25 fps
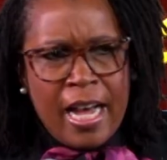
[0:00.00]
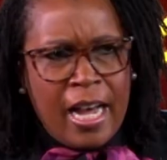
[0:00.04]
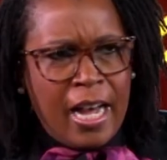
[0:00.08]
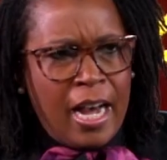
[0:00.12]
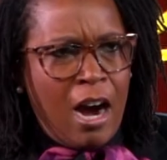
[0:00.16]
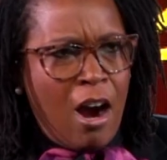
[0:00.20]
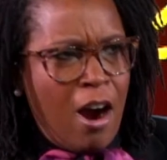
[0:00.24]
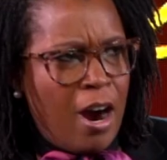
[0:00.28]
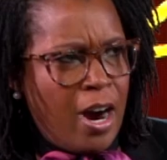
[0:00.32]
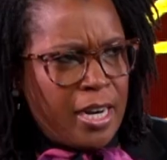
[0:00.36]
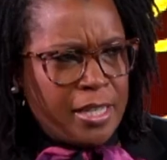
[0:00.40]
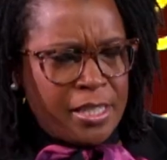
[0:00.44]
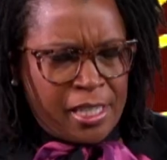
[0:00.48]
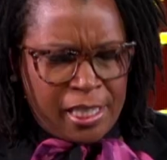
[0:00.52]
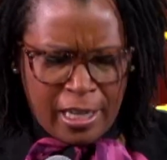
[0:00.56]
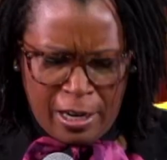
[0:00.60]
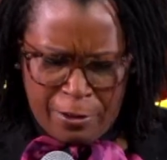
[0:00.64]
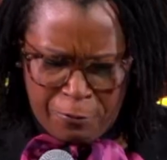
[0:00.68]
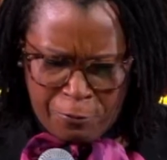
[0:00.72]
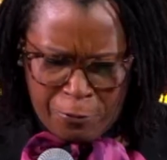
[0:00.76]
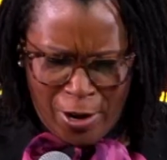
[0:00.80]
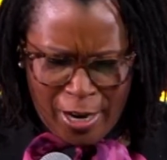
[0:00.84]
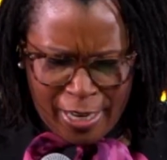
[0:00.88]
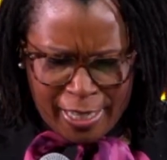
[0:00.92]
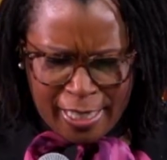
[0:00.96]
Hearts
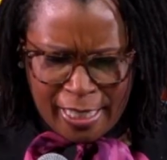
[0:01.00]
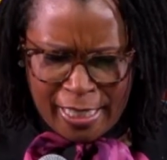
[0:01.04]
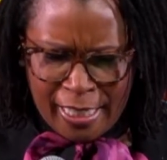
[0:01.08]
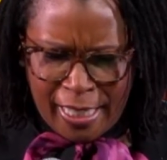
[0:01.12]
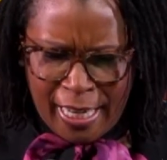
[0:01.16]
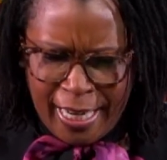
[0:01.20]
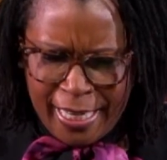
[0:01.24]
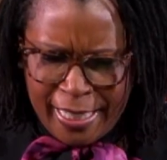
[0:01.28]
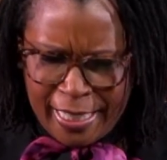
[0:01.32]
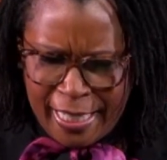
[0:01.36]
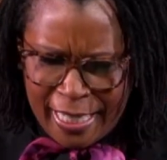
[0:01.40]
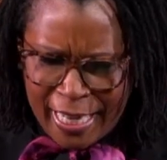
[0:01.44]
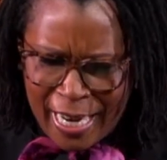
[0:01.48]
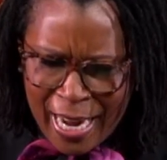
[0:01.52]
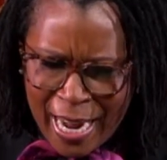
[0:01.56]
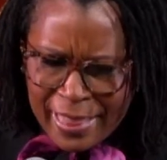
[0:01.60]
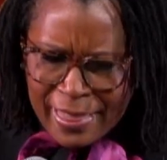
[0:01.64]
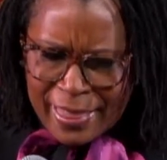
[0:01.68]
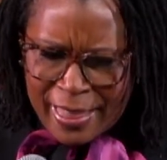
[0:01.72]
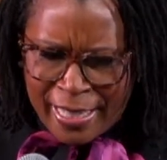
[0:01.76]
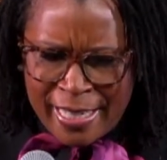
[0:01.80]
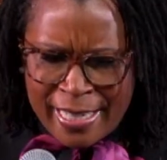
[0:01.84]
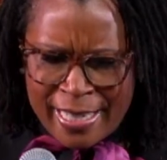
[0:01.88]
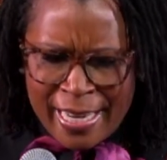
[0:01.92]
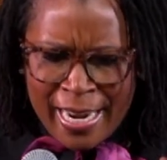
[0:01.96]
are regulated
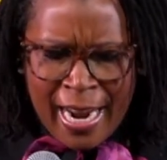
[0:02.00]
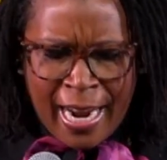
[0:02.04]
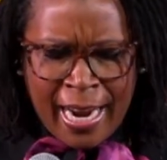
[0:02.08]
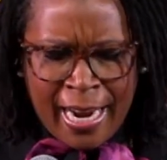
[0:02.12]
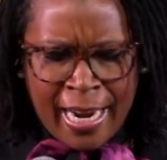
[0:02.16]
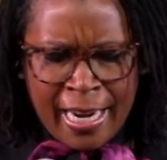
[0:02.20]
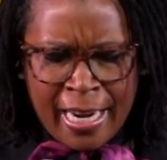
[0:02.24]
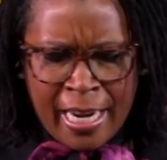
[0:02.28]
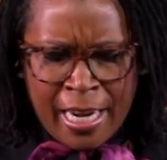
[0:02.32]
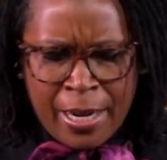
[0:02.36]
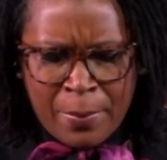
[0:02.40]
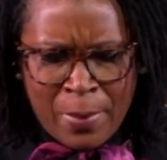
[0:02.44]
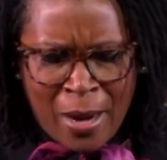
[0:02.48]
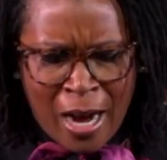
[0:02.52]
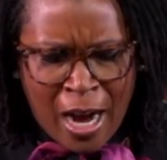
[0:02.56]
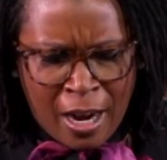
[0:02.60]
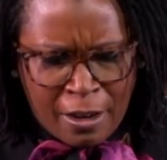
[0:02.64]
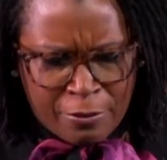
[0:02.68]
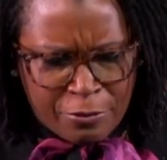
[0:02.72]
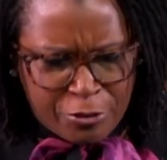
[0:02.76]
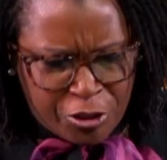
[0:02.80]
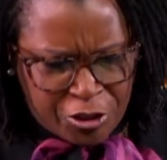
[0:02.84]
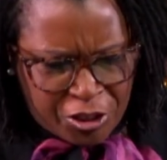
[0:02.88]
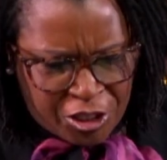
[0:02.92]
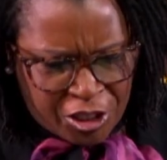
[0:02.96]

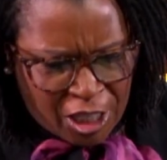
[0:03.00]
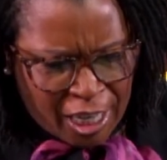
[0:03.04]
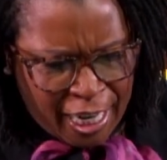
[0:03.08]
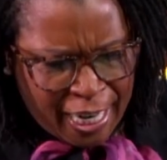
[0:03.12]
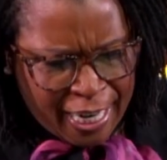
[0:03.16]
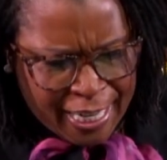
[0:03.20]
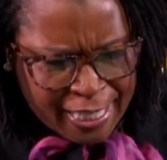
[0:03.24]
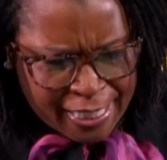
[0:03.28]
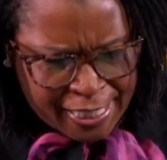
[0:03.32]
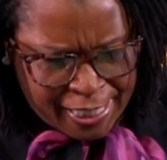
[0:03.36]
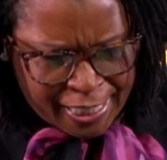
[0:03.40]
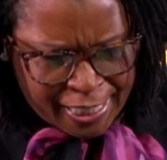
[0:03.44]
at the